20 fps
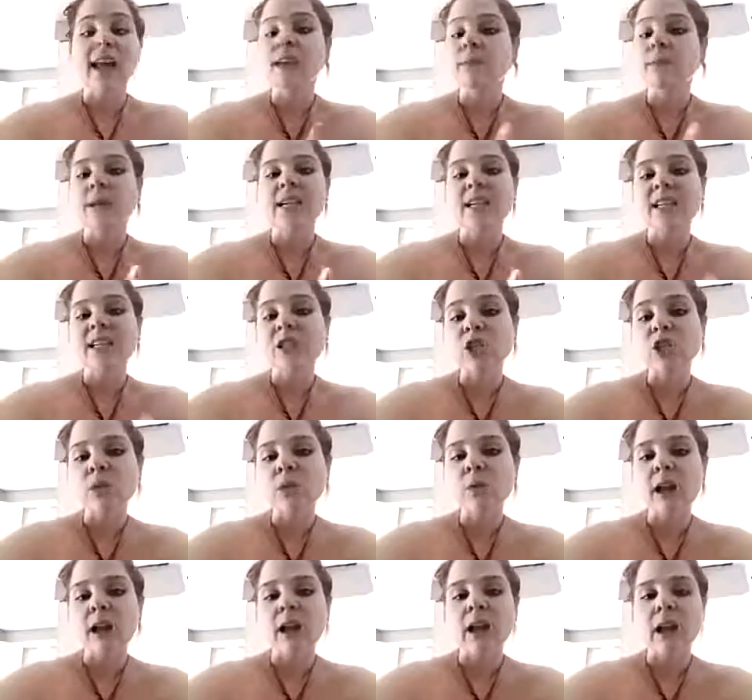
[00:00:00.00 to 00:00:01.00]
anybody can
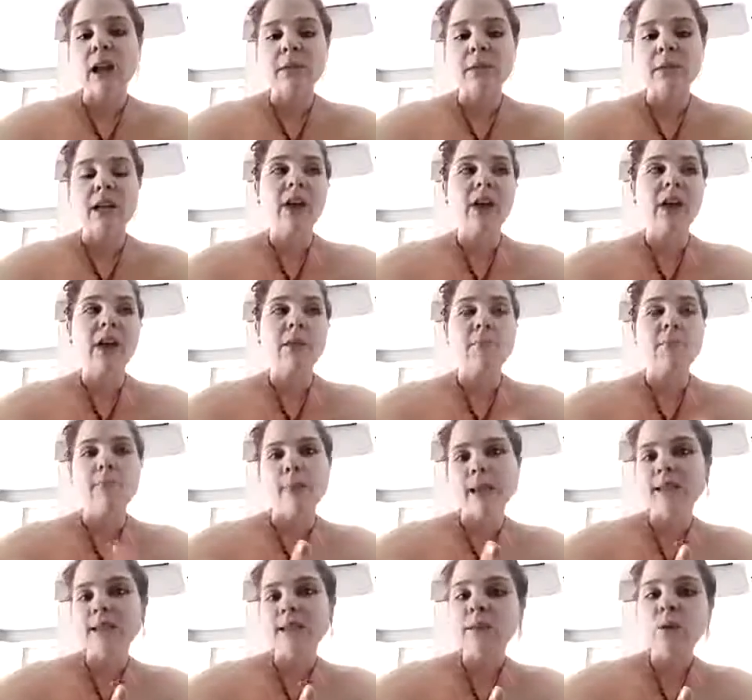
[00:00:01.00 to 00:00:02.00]
do it. I mean, I've got a
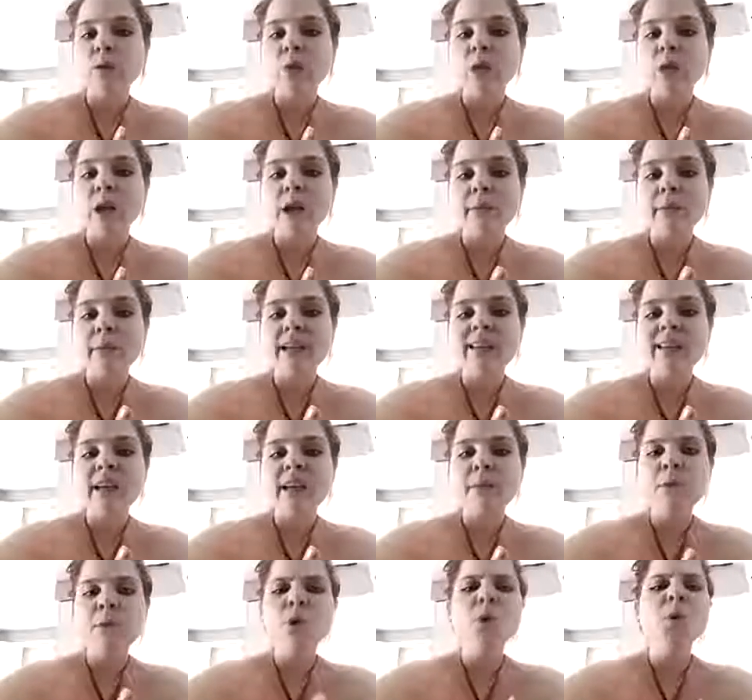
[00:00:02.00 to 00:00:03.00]
med student on my
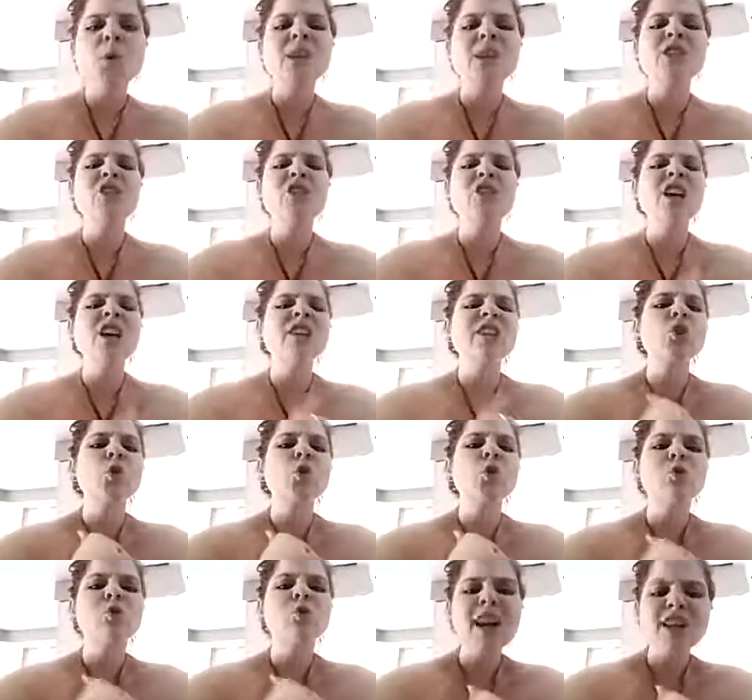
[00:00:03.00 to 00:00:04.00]
team who is just
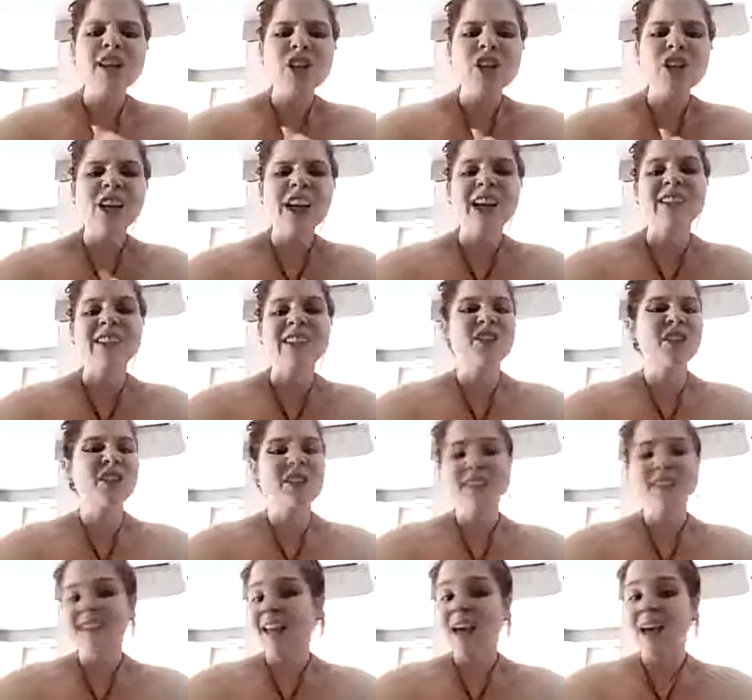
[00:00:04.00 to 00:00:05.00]
crushing it, and she
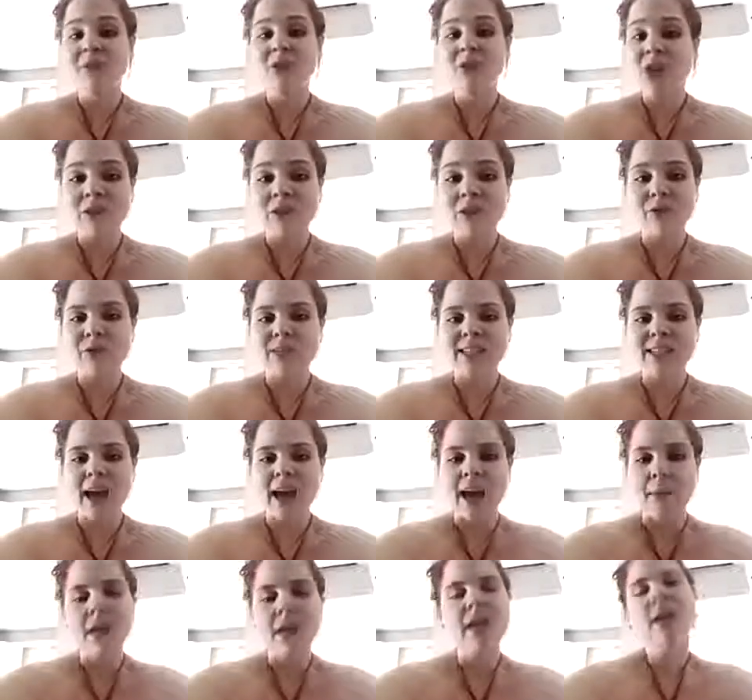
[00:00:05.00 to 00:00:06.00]
doesn't have a lot of free
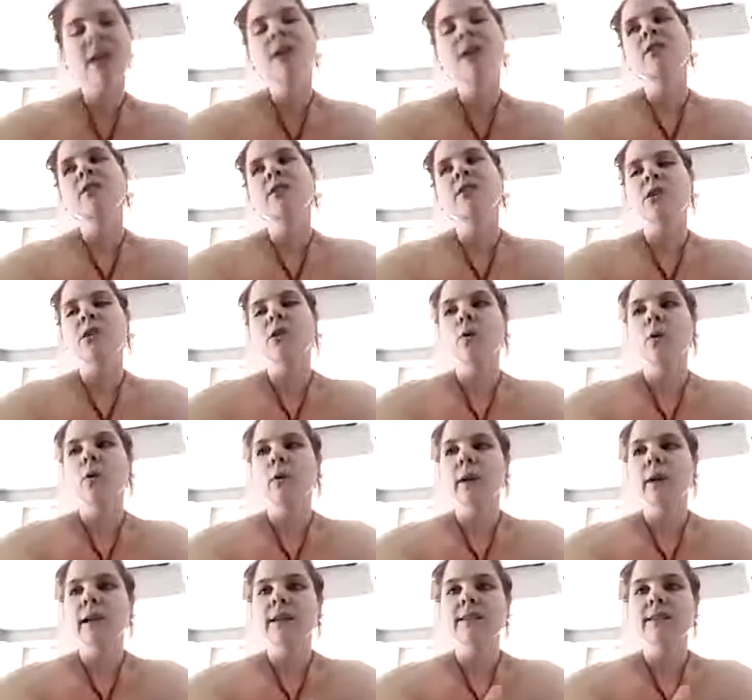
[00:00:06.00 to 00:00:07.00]
time.
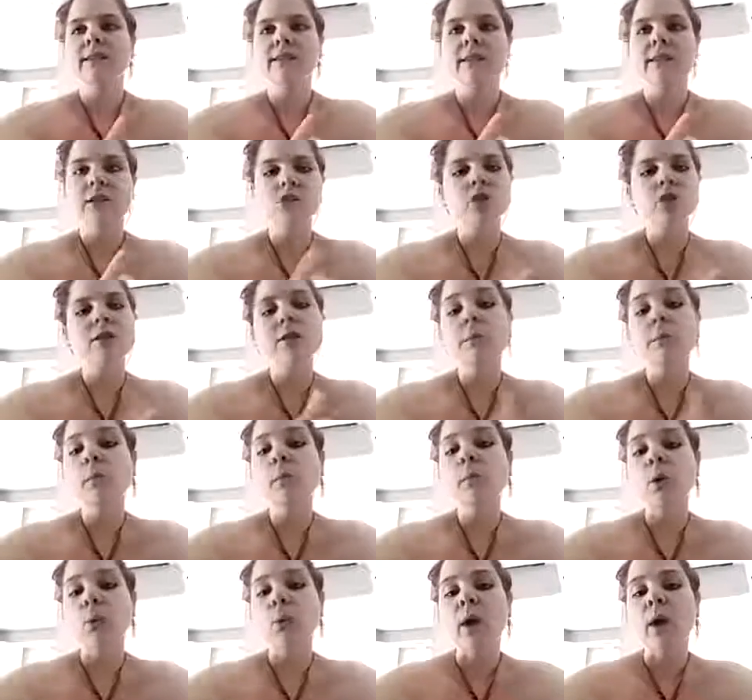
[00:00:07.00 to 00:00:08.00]
So it's just
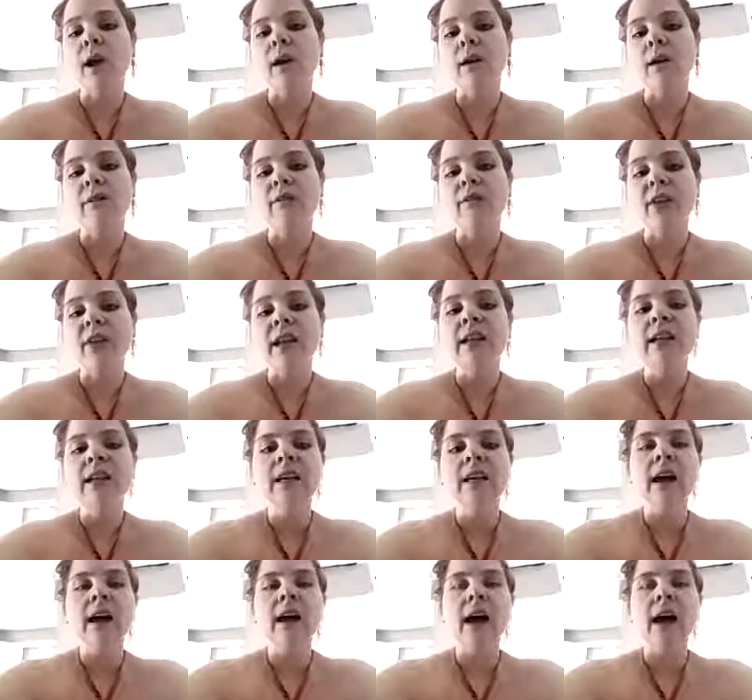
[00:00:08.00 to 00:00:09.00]
something to be aware of, that
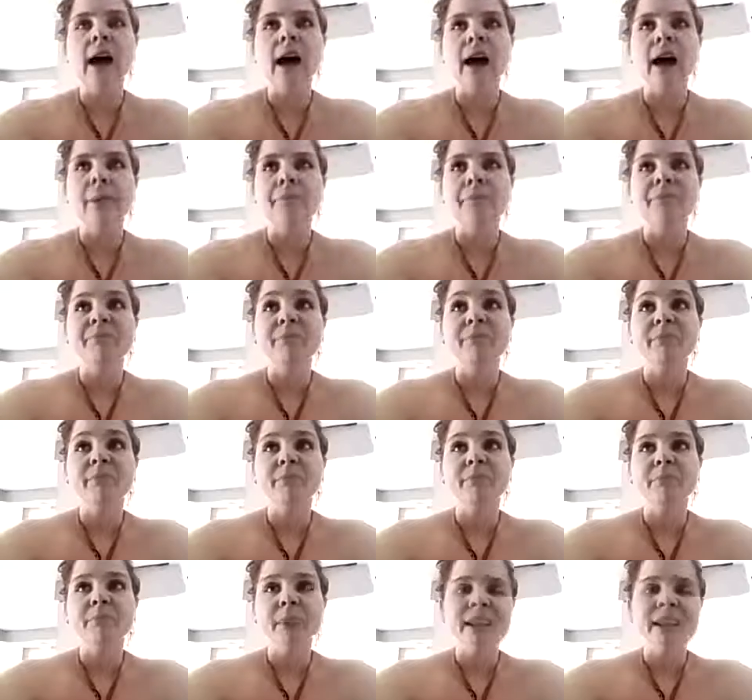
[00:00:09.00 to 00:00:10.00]

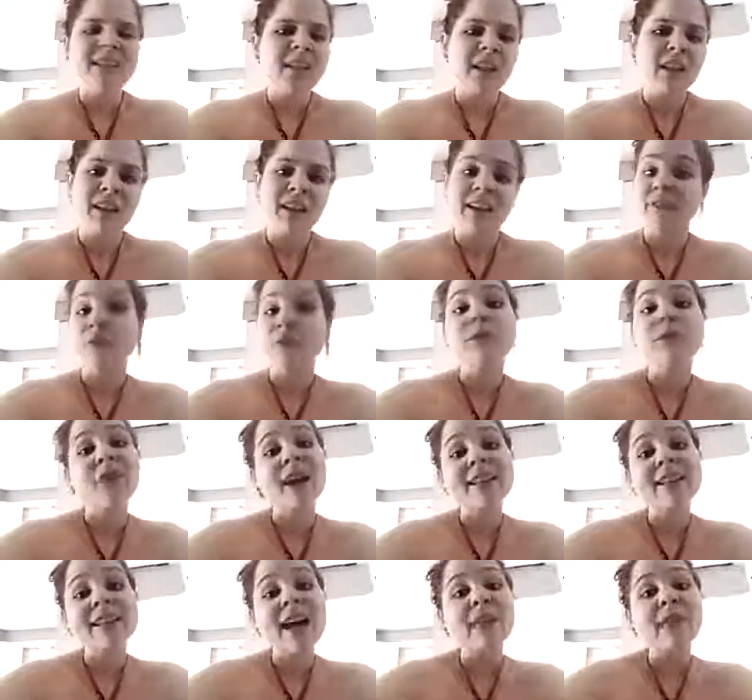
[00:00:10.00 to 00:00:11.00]
basically, if you've
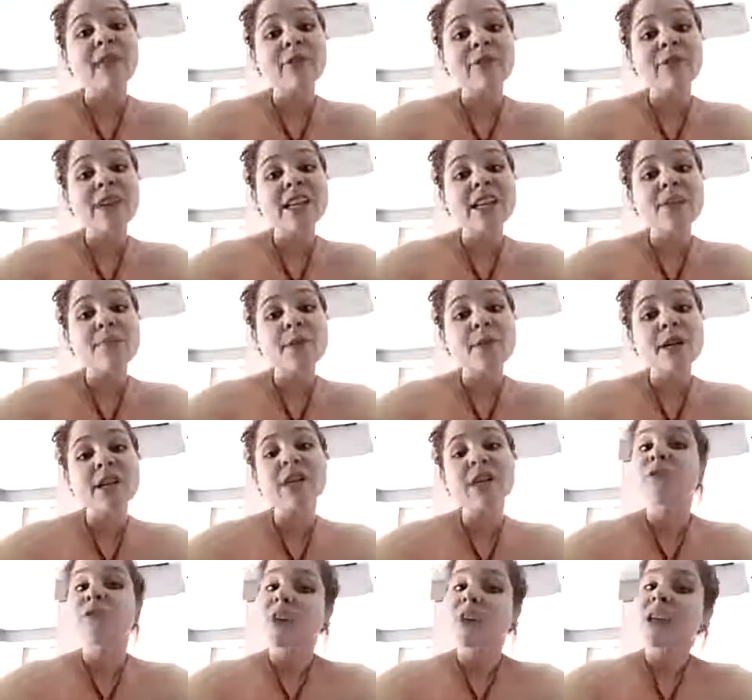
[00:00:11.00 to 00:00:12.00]
got time for
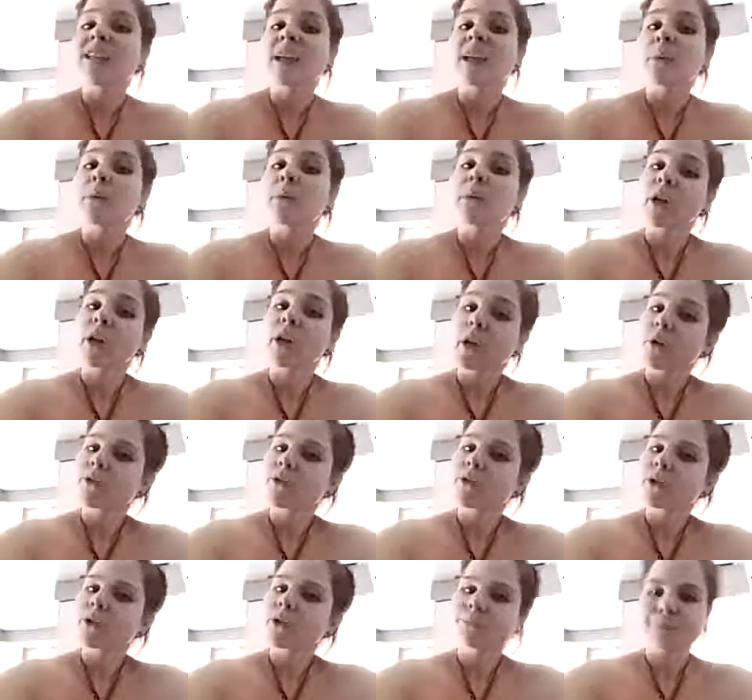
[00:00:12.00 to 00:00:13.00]
Facebook, you've got time to be a
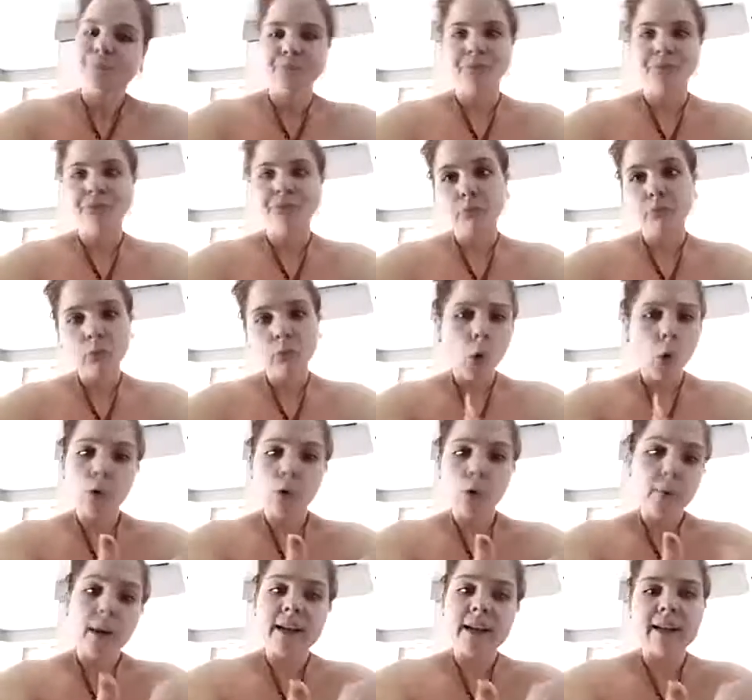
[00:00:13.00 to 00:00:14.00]
coach
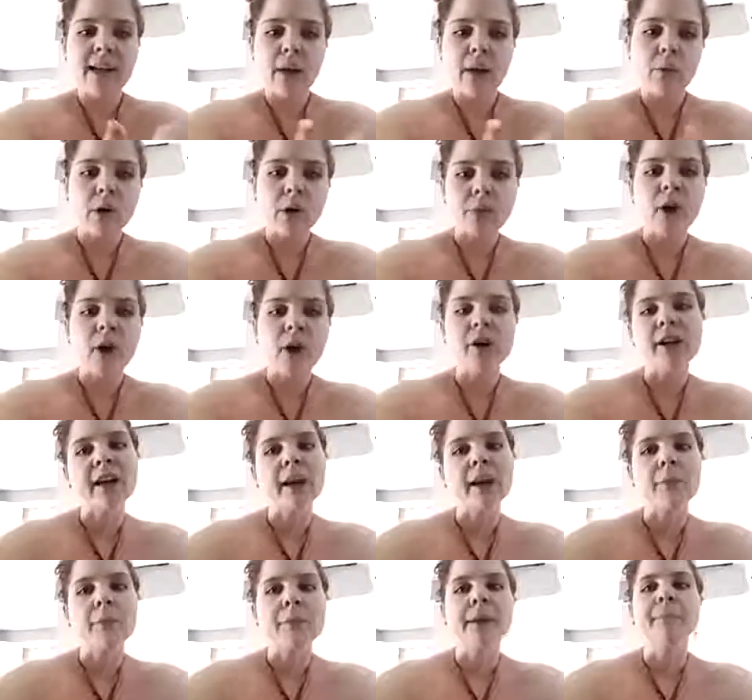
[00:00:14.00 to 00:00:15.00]
or run a network
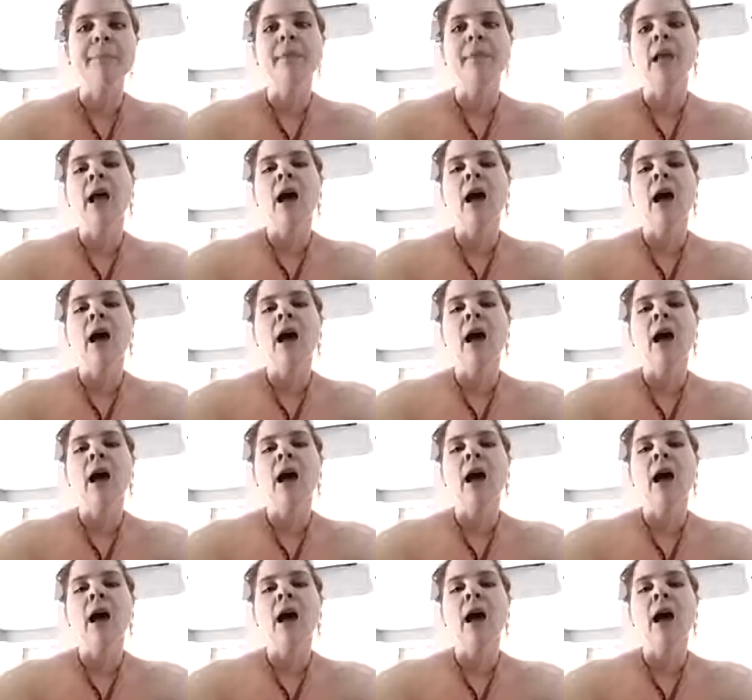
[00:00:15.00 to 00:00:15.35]
marketing company.